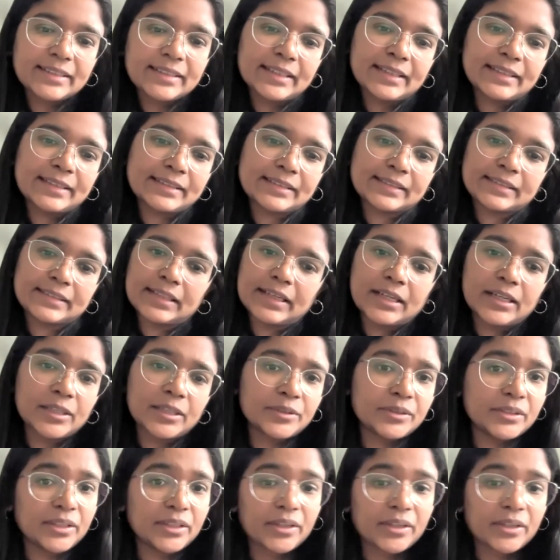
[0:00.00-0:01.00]
Yes,
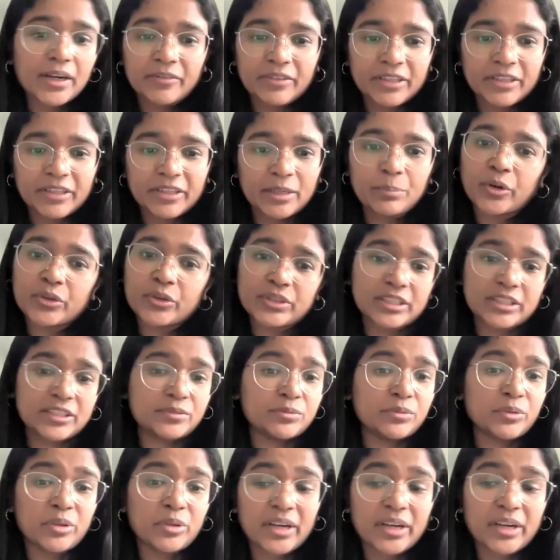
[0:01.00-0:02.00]
there are wiki
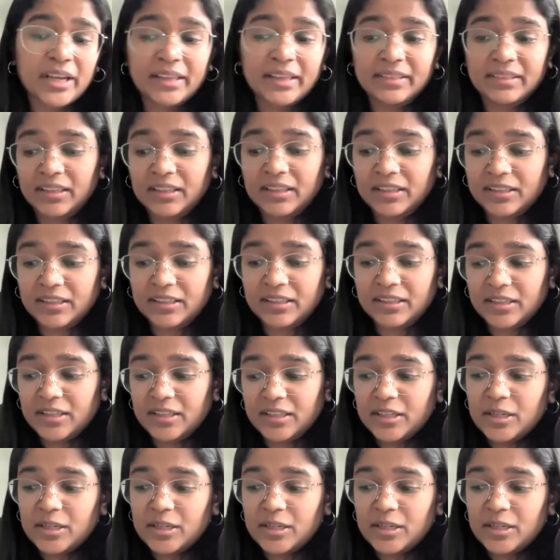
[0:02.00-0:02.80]
projects for, I think,